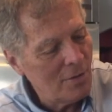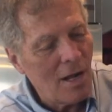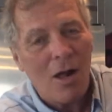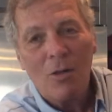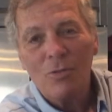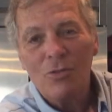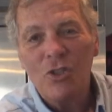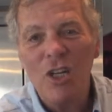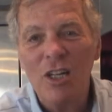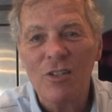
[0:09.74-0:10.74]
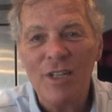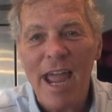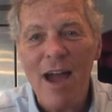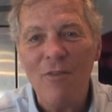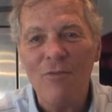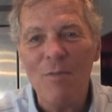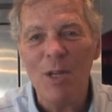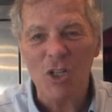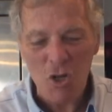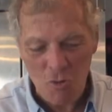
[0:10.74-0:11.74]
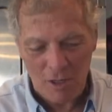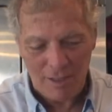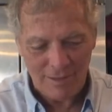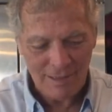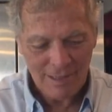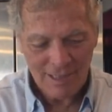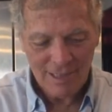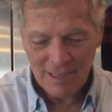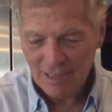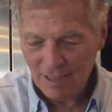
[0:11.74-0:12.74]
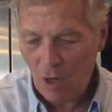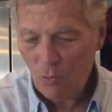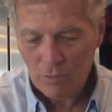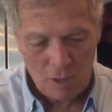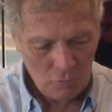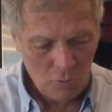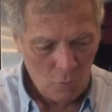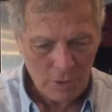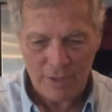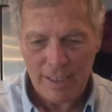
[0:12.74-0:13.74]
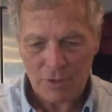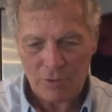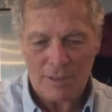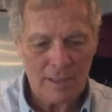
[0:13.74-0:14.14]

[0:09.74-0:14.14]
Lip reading: All chill down from the cooler. What's this?